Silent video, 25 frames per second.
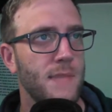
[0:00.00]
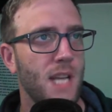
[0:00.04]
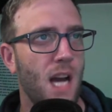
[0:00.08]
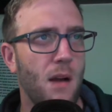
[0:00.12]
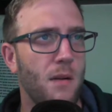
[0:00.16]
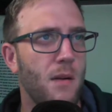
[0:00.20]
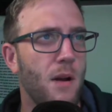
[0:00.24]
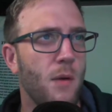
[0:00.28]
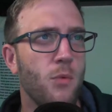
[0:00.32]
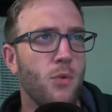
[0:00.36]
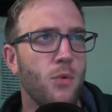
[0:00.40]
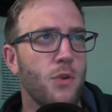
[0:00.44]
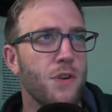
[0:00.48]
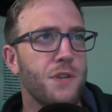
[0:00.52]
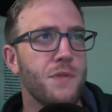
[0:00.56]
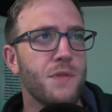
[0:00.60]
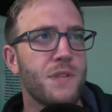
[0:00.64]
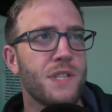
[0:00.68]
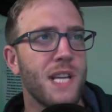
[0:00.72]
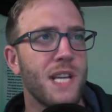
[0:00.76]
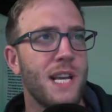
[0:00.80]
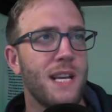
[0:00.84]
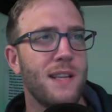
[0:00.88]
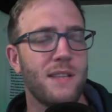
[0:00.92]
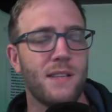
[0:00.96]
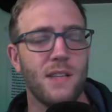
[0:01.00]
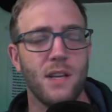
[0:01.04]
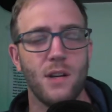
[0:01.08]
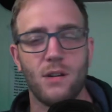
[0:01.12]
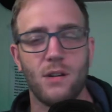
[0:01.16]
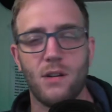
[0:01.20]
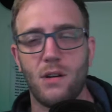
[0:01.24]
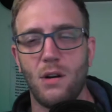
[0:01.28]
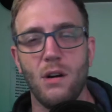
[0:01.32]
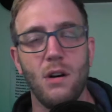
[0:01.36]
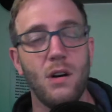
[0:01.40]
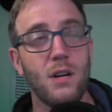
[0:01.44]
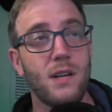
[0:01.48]
uh, would you say that the
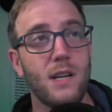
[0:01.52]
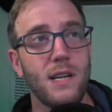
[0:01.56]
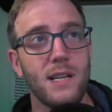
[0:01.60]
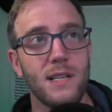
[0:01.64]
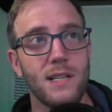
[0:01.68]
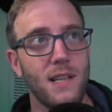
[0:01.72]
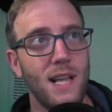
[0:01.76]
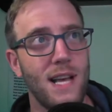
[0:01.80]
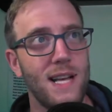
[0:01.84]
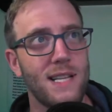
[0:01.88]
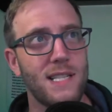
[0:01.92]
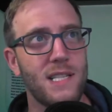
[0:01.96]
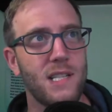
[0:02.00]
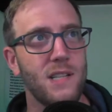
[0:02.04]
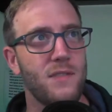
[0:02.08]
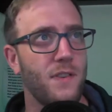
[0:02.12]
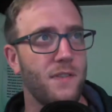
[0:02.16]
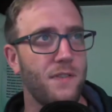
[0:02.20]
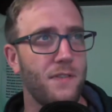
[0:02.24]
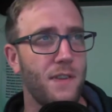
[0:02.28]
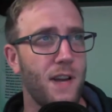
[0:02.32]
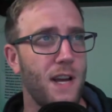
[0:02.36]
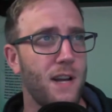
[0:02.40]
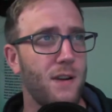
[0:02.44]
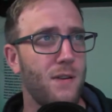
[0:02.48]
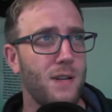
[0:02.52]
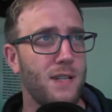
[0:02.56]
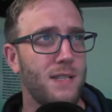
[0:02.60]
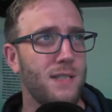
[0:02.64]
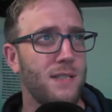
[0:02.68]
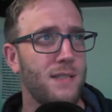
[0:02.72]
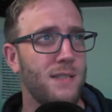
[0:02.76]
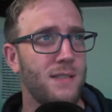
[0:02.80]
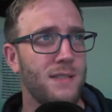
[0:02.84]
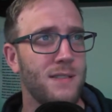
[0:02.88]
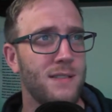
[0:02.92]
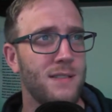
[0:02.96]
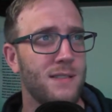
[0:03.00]
cook is less of a
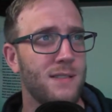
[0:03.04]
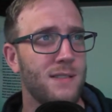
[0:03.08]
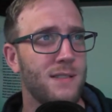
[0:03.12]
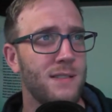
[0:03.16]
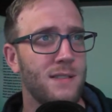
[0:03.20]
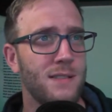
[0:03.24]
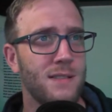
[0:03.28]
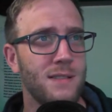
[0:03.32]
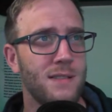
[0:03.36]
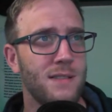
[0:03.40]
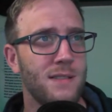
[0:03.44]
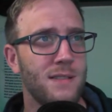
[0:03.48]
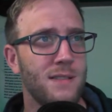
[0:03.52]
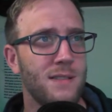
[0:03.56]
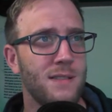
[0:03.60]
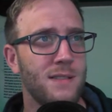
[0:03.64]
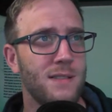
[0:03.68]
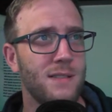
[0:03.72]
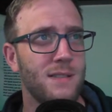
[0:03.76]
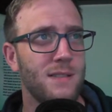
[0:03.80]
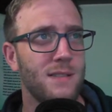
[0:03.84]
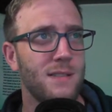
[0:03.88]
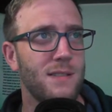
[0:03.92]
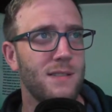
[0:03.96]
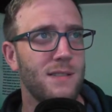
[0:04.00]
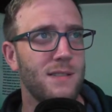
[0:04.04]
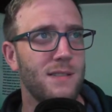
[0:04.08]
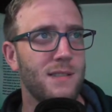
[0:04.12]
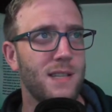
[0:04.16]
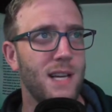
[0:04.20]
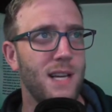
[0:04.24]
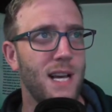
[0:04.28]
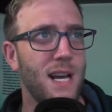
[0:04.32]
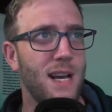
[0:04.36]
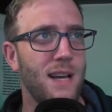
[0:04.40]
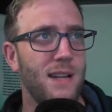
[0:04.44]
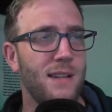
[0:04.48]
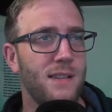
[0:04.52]
veteran
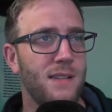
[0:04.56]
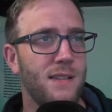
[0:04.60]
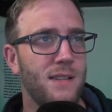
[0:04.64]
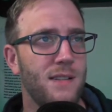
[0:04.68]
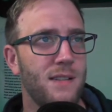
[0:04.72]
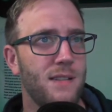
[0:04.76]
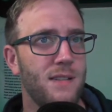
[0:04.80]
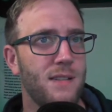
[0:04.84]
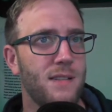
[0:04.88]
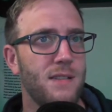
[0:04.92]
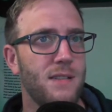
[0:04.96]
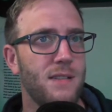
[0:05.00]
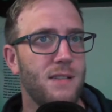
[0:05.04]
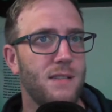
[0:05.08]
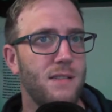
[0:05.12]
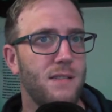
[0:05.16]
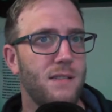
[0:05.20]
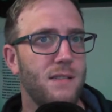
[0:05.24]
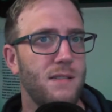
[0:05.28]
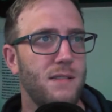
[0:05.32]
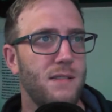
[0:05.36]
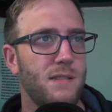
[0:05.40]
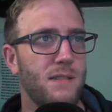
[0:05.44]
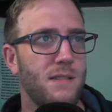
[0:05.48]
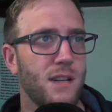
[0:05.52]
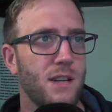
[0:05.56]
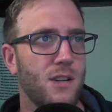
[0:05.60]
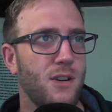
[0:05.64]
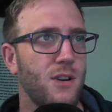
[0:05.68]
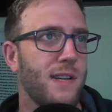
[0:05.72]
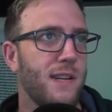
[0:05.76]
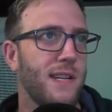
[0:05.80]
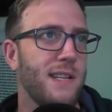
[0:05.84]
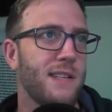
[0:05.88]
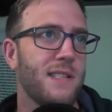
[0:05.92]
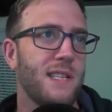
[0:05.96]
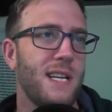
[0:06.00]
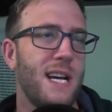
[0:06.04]
than the
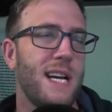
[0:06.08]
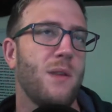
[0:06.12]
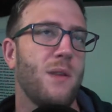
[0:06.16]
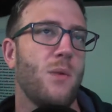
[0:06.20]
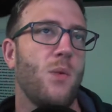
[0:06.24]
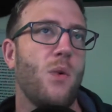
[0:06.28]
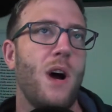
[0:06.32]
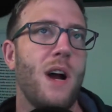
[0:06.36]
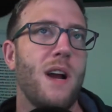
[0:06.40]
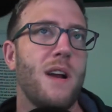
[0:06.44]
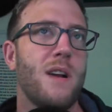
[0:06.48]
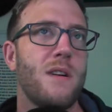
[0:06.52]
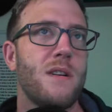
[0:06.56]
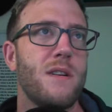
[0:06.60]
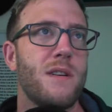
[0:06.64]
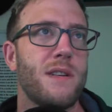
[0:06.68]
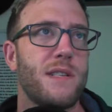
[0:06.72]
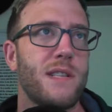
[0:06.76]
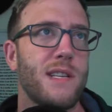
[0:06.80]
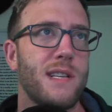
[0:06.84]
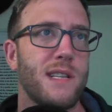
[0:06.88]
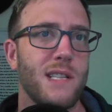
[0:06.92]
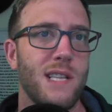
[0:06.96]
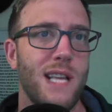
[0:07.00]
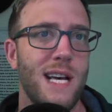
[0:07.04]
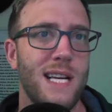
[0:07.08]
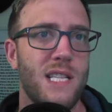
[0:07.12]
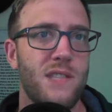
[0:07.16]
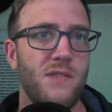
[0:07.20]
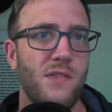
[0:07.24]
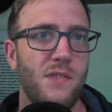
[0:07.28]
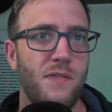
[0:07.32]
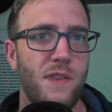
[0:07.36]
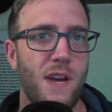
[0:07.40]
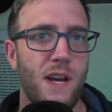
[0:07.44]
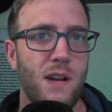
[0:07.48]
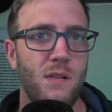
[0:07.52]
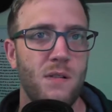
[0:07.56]
cook inside the wire is, is less of
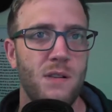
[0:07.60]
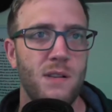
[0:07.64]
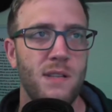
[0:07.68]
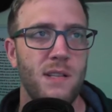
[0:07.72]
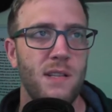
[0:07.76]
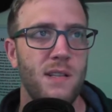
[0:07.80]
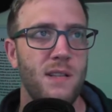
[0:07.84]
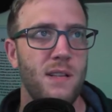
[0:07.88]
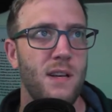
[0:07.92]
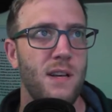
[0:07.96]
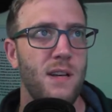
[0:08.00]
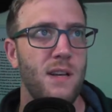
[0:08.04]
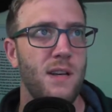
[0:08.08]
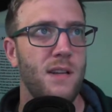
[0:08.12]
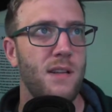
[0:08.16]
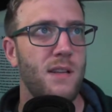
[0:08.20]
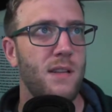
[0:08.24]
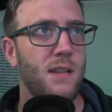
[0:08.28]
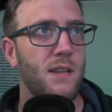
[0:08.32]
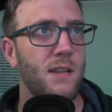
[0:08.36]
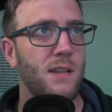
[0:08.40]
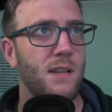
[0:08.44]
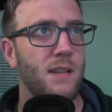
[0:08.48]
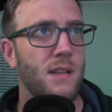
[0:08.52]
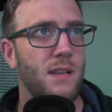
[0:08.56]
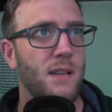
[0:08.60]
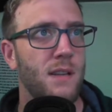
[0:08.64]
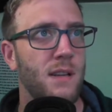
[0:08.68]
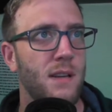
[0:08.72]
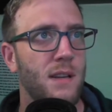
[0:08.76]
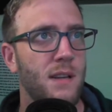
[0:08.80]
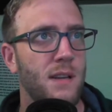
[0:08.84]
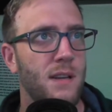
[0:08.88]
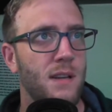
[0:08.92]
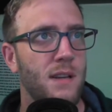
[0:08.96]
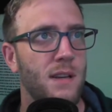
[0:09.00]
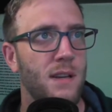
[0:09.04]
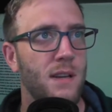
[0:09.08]
a veteran than the
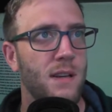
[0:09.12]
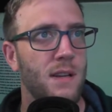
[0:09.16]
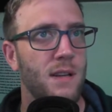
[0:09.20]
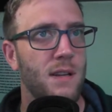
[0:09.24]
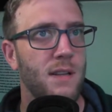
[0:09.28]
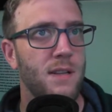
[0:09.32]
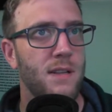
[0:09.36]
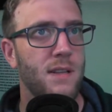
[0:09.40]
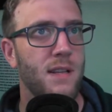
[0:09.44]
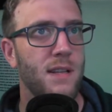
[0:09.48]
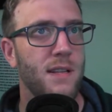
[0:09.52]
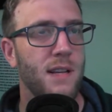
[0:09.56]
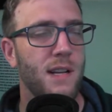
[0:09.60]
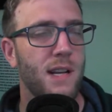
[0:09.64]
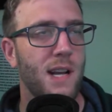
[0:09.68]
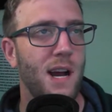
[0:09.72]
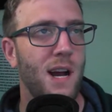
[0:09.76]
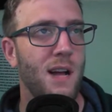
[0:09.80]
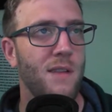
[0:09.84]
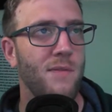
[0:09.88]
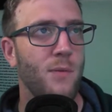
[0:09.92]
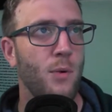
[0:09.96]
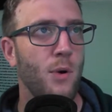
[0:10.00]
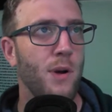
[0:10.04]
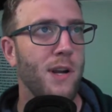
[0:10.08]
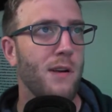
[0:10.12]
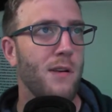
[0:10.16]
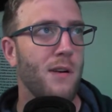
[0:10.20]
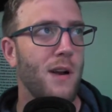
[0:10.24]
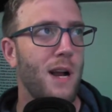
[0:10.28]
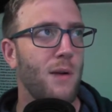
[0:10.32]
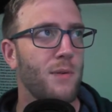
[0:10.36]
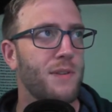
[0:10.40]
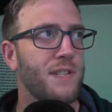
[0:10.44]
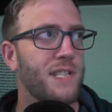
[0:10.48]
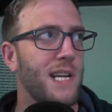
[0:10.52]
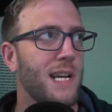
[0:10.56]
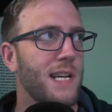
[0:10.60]
than the convoyer
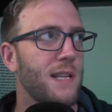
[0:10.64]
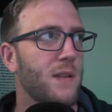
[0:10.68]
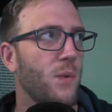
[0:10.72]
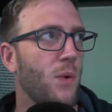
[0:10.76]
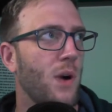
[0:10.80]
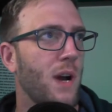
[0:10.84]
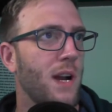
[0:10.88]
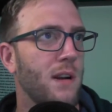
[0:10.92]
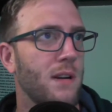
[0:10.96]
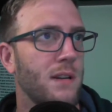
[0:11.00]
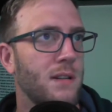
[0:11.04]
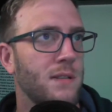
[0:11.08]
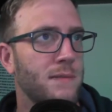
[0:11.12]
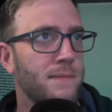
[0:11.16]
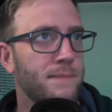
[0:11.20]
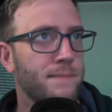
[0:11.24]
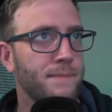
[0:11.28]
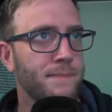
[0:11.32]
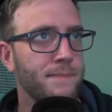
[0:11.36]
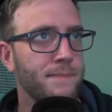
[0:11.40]
outside the wire?